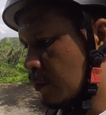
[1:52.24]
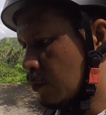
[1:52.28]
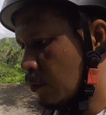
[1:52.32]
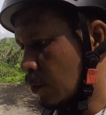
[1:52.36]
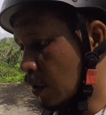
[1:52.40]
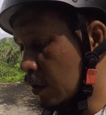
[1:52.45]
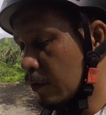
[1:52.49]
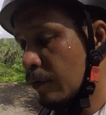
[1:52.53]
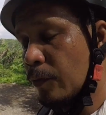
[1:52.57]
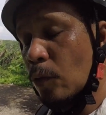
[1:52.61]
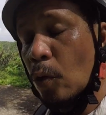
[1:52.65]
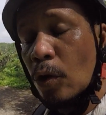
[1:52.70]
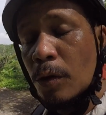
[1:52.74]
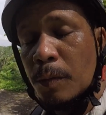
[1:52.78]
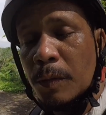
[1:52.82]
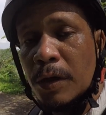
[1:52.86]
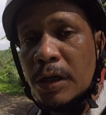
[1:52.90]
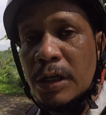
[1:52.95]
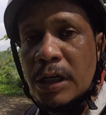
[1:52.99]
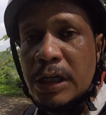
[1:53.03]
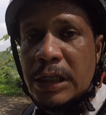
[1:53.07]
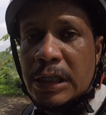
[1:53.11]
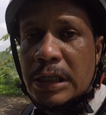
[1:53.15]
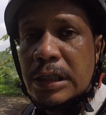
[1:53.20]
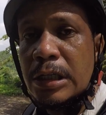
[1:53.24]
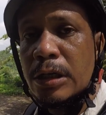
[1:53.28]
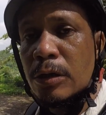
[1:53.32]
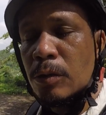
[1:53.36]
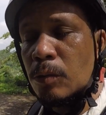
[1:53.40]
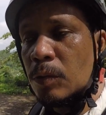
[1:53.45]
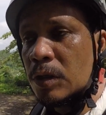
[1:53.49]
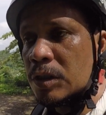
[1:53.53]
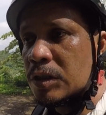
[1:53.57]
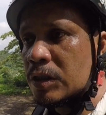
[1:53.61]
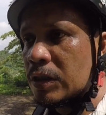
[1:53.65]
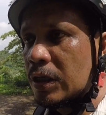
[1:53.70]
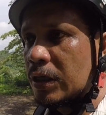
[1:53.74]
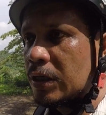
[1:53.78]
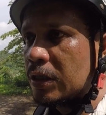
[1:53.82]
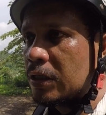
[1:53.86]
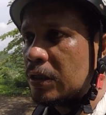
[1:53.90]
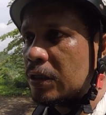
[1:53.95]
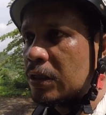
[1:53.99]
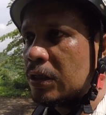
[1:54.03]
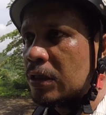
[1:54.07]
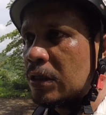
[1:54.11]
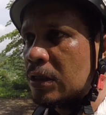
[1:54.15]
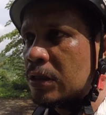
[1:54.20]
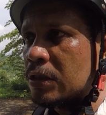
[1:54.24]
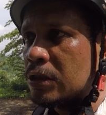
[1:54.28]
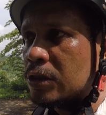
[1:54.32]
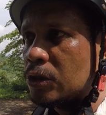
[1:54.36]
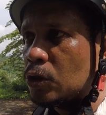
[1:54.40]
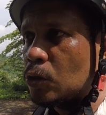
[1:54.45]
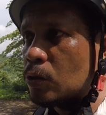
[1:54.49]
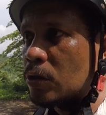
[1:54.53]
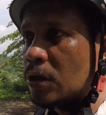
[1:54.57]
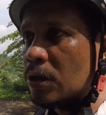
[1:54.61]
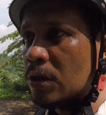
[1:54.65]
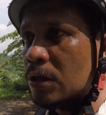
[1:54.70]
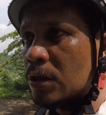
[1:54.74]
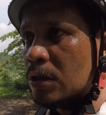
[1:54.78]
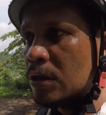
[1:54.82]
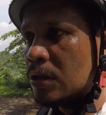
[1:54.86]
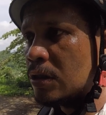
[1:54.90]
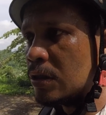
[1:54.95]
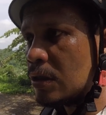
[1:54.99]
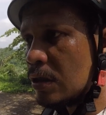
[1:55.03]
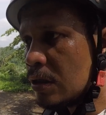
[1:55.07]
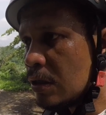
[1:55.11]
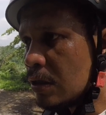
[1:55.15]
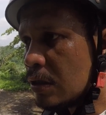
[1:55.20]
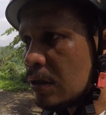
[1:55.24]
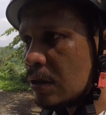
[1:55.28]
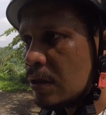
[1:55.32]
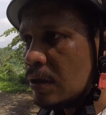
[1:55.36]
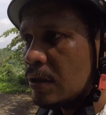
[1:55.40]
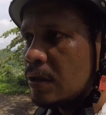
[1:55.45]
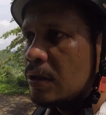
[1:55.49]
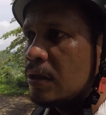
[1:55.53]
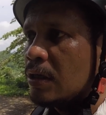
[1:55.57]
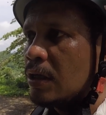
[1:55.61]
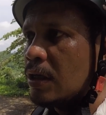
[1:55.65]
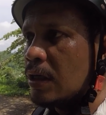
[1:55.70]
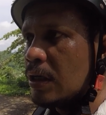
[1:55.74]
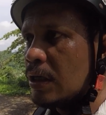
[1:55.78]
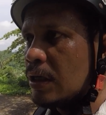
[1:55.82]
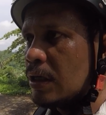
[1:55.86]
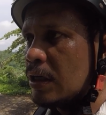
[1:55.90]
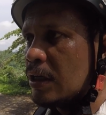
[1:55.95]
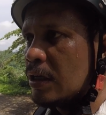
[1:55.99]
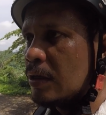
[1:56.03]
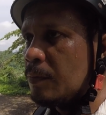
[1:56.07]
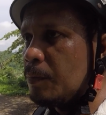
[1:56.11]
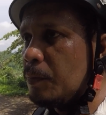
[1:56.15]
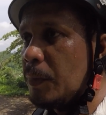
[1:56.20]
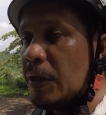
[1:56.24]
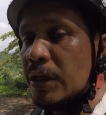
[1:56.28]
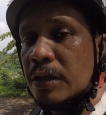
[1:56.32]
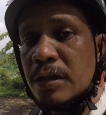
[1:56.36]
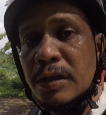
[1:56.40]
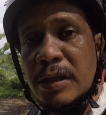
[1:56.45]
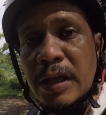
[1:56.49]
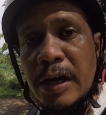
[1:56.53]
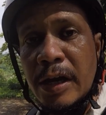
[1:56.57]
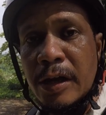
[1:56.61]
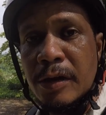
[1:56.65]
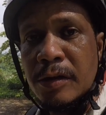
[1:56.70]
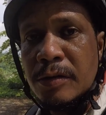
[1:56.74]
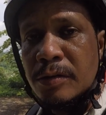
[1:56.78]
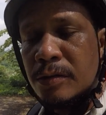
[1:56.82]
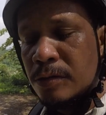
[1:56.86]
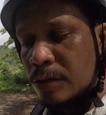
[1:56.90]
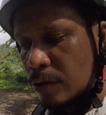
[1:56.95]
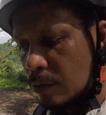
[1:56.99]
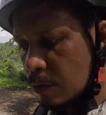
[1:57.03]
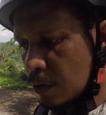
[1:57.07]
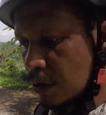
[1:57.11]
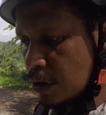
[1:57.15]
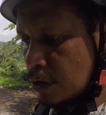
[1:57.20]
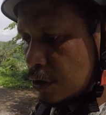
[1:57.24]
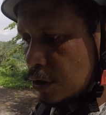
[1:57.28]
well, formerly there was a sugar mill there. There were